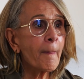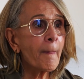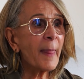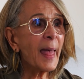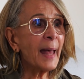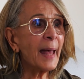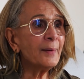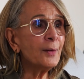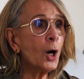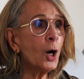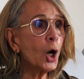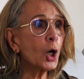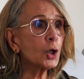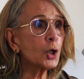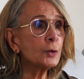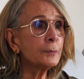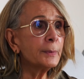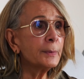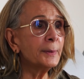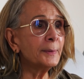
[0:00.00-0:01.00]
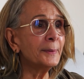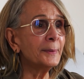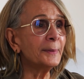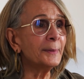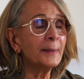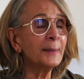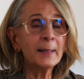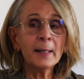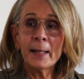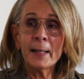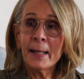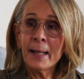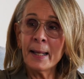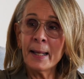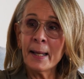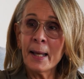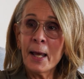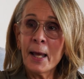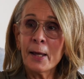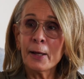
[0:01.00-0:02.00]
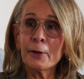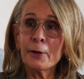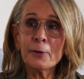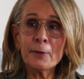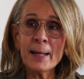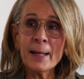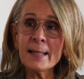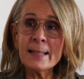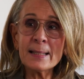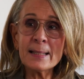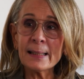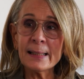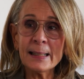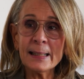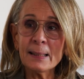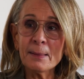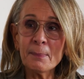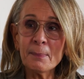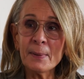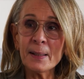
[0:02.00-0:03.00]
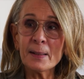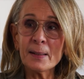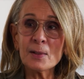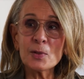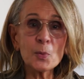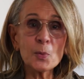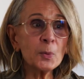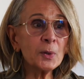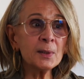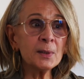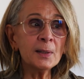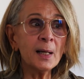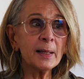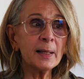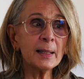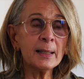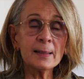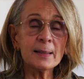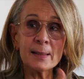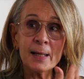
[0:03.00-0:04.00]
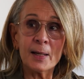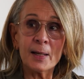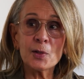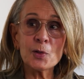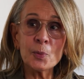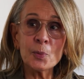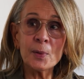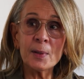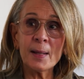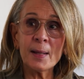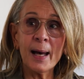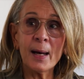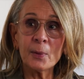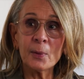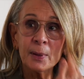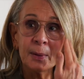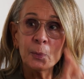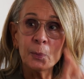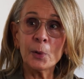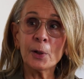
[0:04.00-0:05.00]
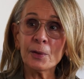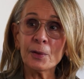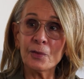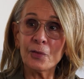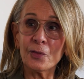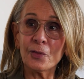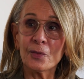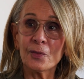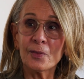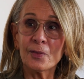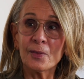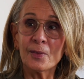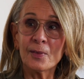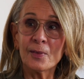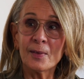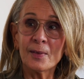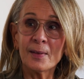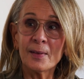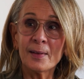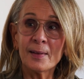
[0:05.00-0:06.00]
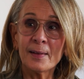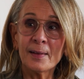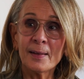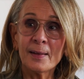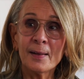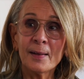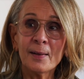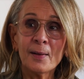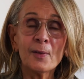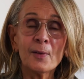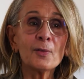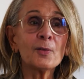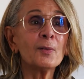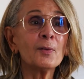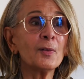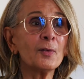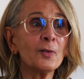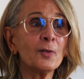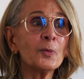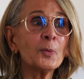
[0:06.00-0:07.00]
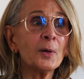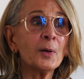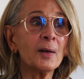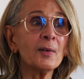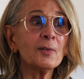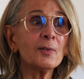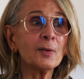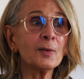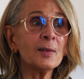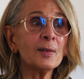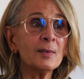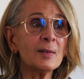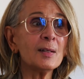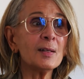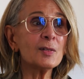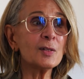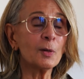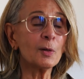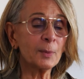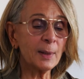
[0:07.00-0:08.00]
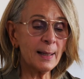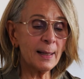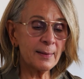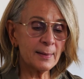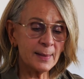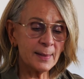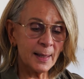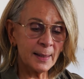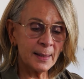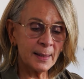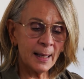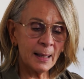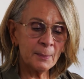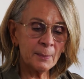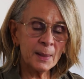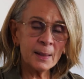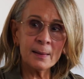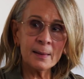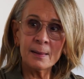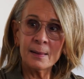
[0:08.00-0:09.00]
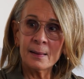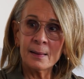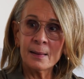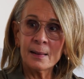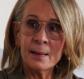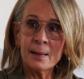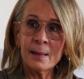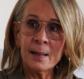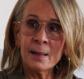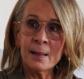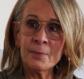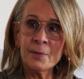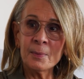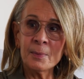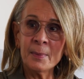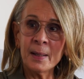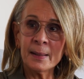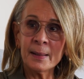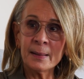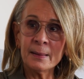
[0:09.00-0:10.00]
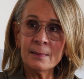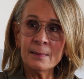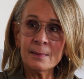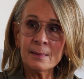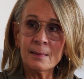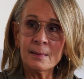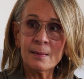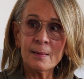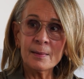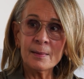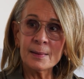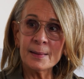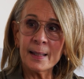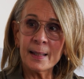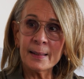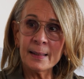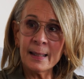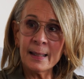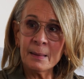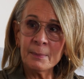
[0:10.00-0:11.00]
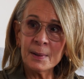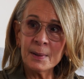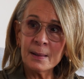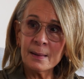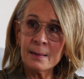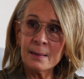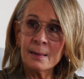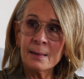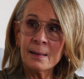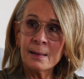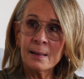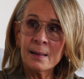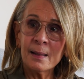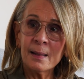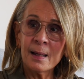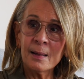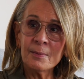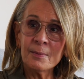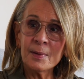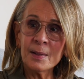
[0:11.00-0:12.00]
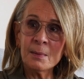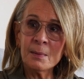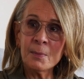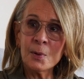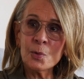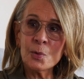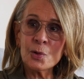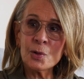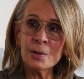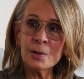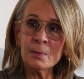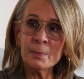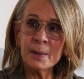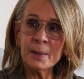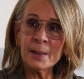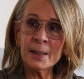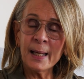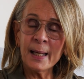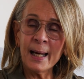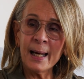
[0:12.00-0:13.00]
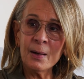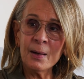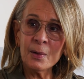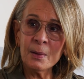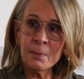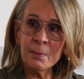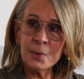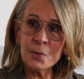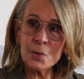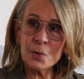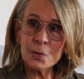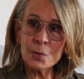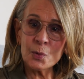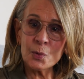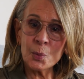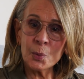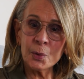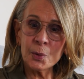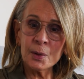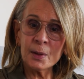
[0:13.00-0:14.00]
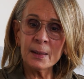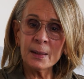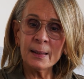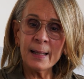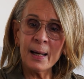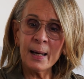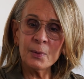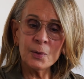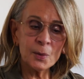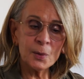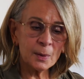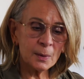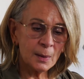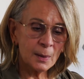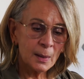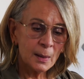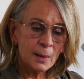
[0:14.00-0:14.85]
ad hoc, crazily, because we're not in touch with how it works. So this is where I started teaching, okay, the dynamic of the mind, the dynamic of the emotional body, how emotions work and how you can